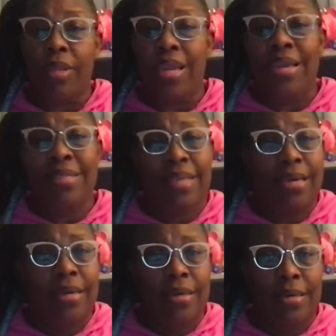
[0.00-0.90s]

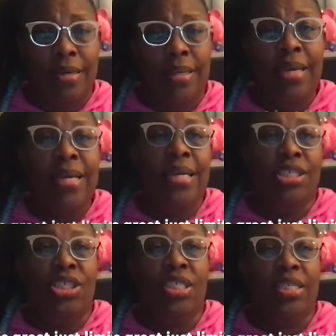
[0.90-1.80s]
isn't good.
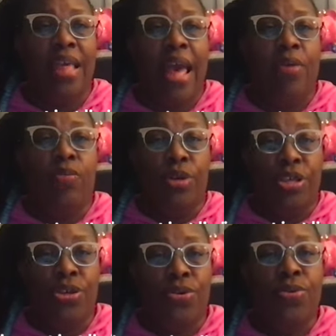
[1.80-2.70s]
It's just that
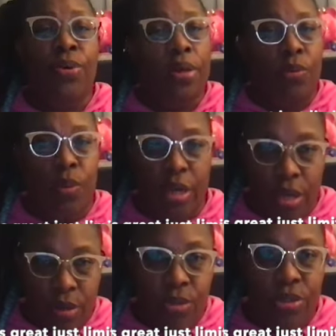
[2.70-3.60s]
when you want to
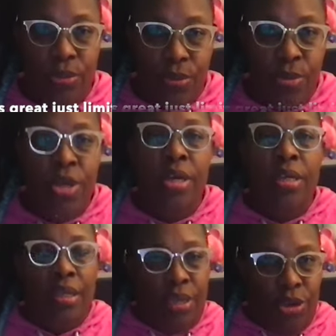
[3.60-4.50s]
go to
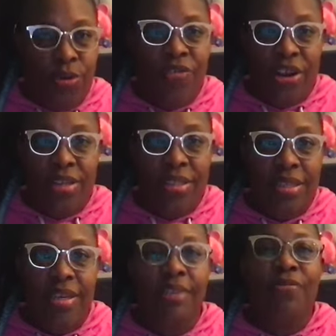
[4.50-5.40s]

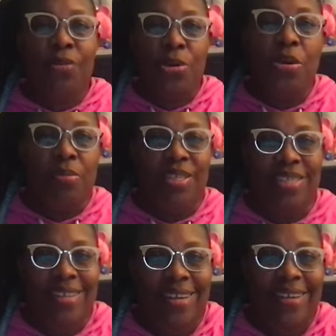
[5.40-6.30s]
university for your
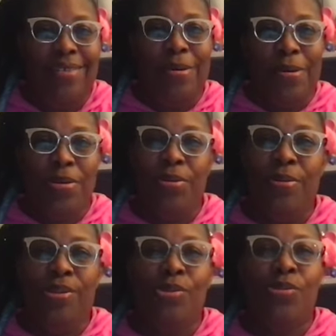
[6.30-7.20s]
machine on
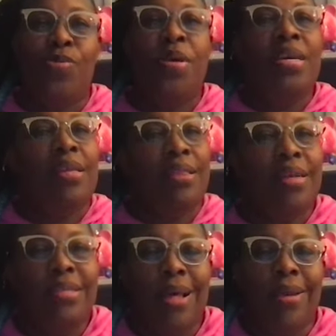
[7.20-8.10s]
YouTube,
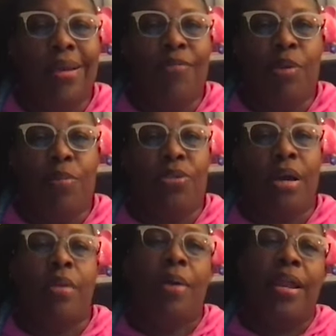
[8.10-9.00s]
there's not enough people
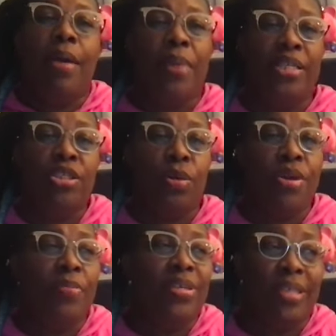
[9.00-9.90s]
talking about it. And my
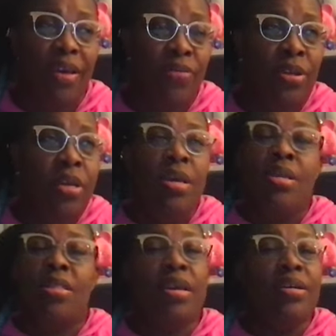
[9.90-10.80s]
Janome MB7,
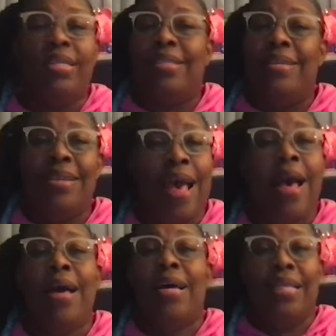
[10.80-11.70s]
there is
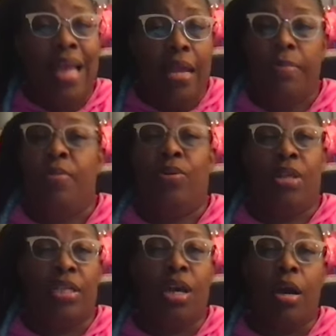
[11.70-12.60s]
not a lot of people
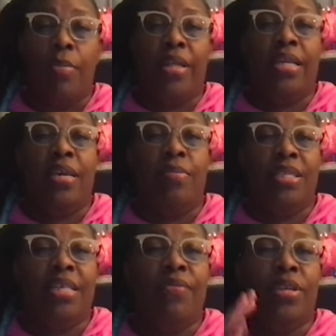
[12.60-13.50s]
that talk about the
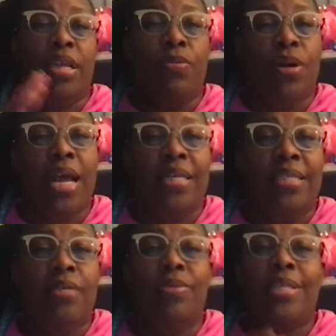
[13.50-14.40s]
MB7. And what I
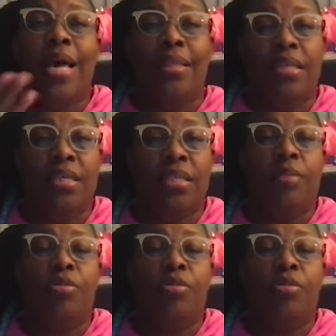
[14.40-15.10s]
did was I looked up